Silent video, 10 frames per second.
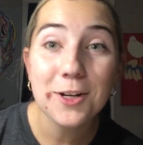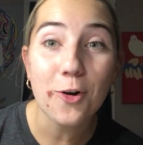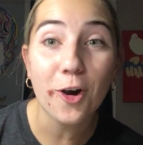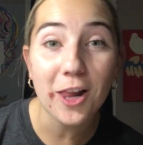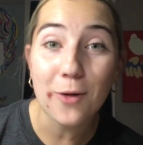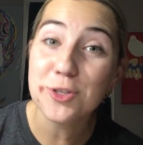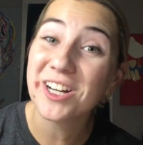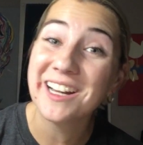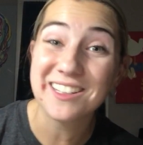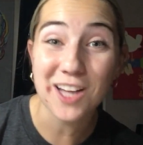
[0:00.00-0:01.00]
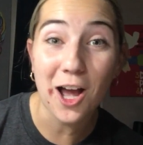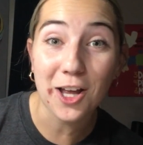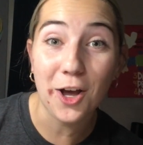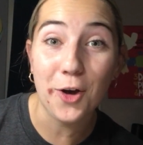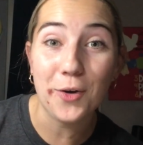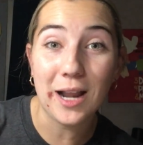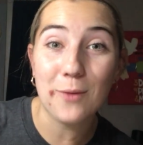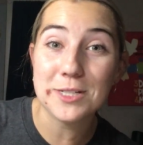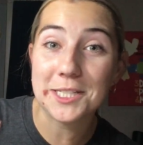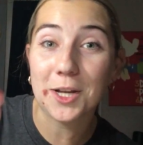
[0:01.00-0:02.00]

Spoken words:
Earlier I was trying to eat a taco and I went to